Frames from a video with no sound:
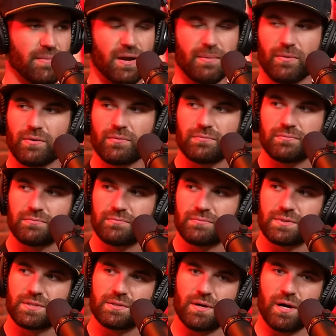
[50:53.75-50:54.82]
minimal
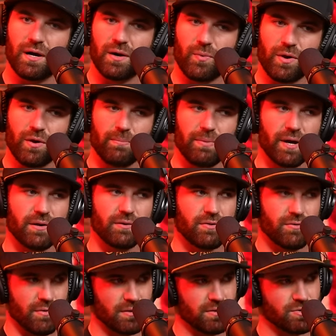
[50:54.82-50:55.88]
uh, wheel bend
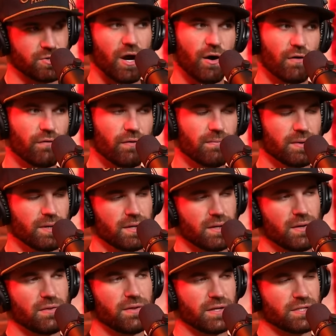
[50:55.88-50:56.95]
throughout the trioval.
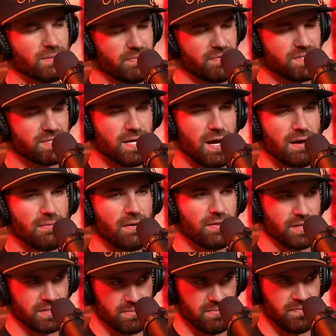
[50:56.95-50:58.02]
I think some of it's that. I
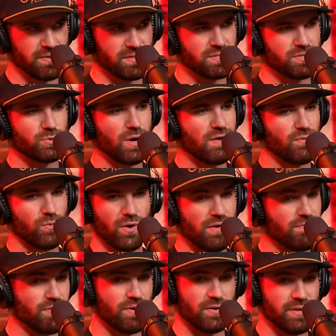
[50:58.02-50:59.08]
think some of it's whoever,
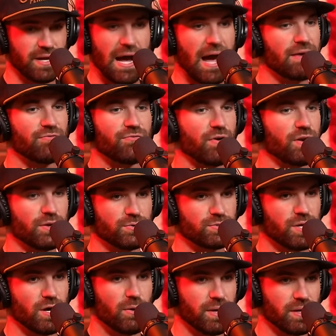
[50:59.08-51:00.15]
wherever you're, the guy in front of you
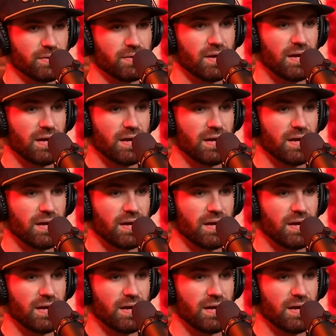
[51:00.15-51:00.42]
is going.